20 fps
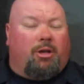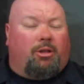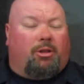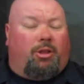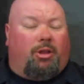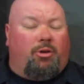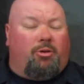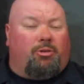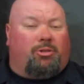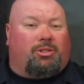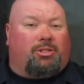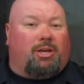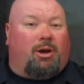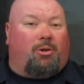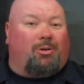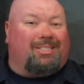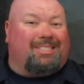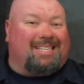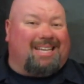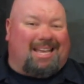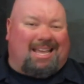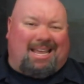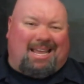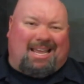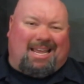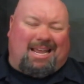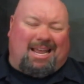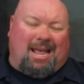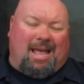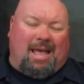Lusso
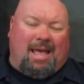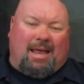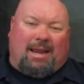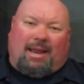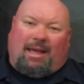T.